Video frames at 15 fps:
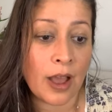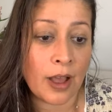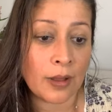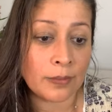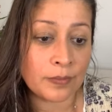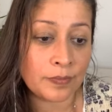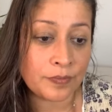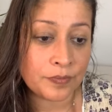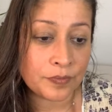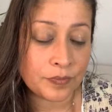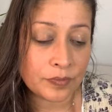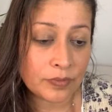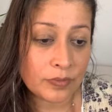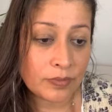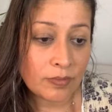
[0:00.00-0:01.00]
Um,
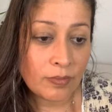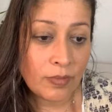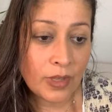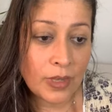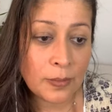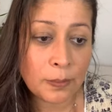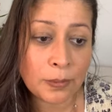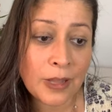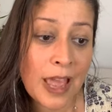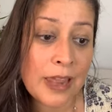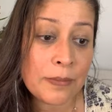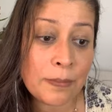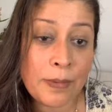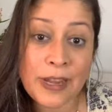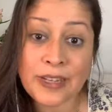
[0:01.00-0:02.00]

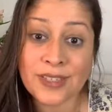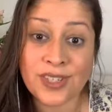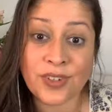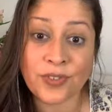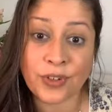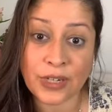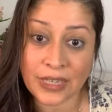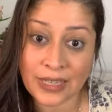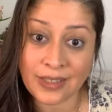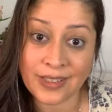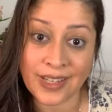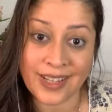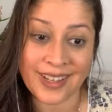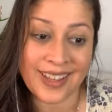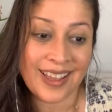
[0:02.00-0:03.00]
Plant based for
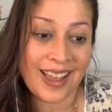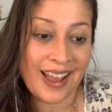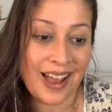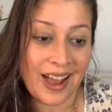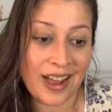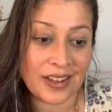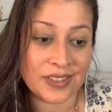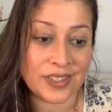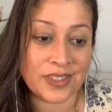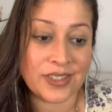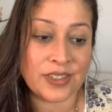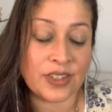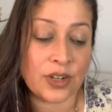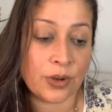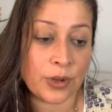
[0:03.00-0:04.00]
healing
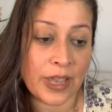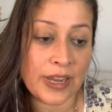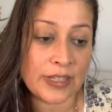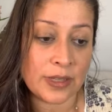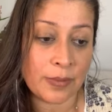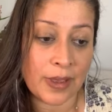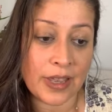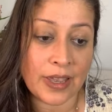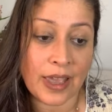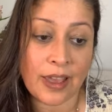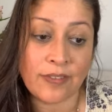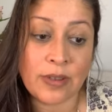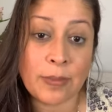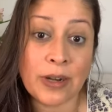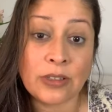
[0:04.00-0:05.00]
asks Is it okay to make
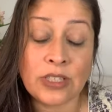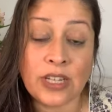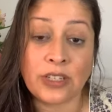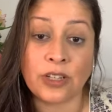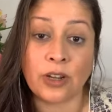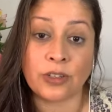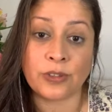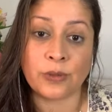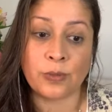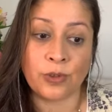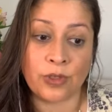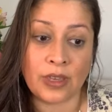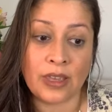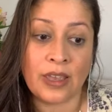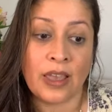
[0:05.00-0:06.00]
heavy metal detox
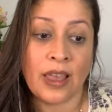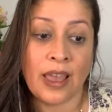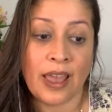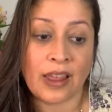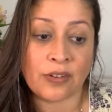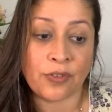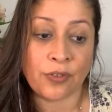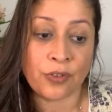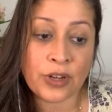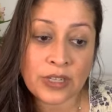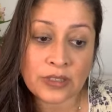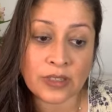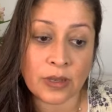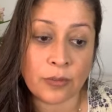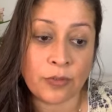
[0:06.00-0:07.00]
smoothie and
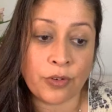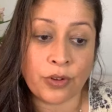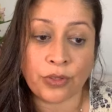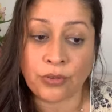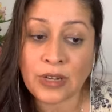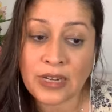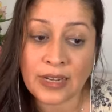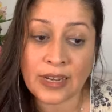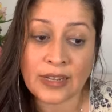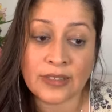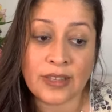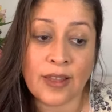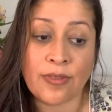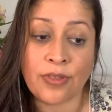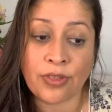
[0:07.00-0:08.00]
freeze them for three
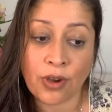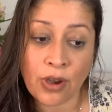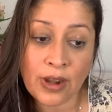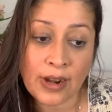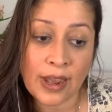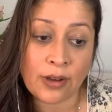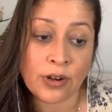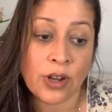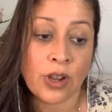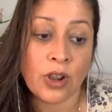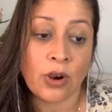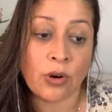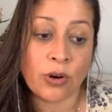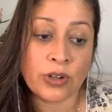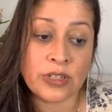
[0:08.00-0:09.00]
days and thaw it out,
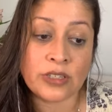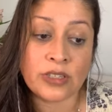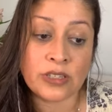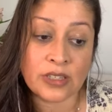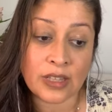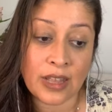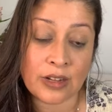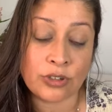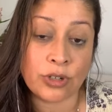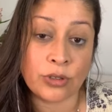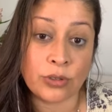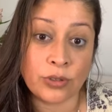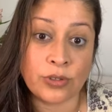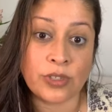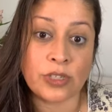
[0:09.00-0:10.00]
or does the
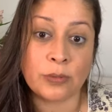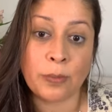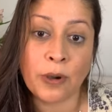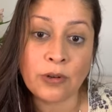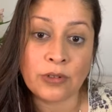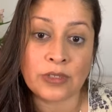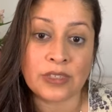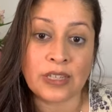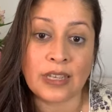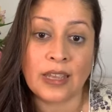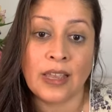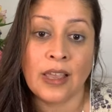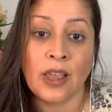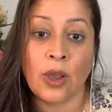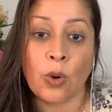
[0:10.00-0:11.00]
cilantro lose its potency?